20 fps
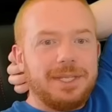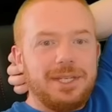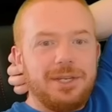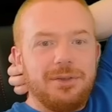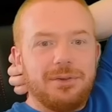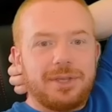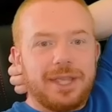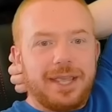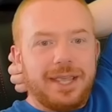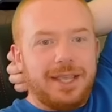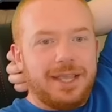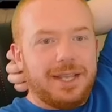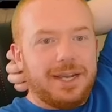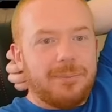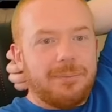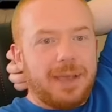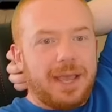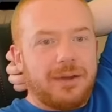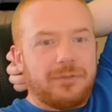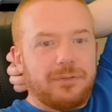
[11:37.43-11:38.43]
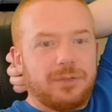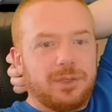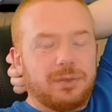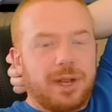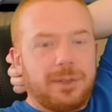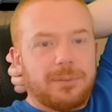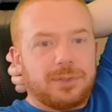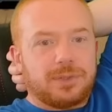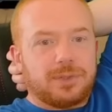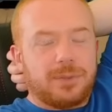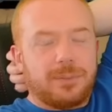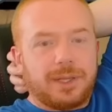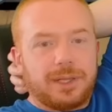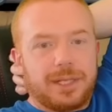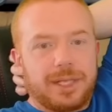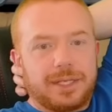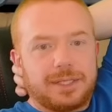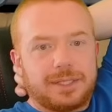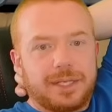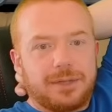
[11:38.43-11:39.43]
I'm in the UK and a bat flew right between my
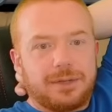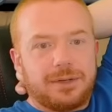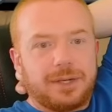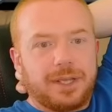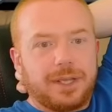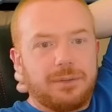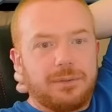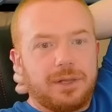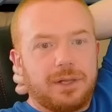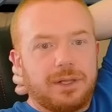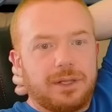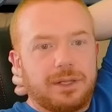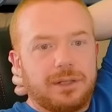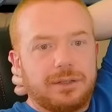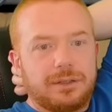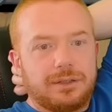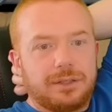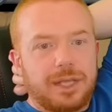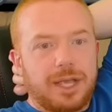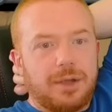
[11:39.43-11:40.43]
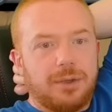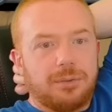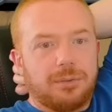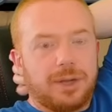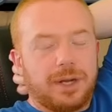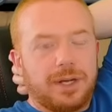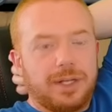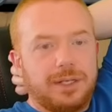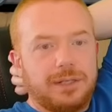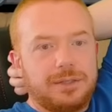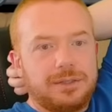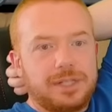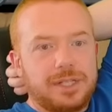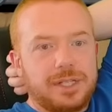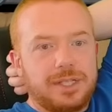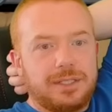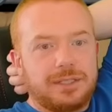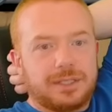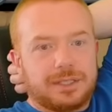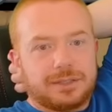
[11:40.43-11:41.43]
legs the other night while out running.
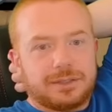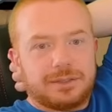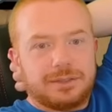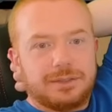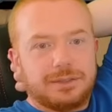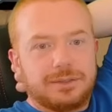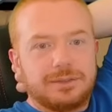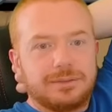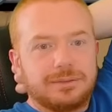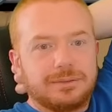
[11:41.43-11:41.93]
Jesus.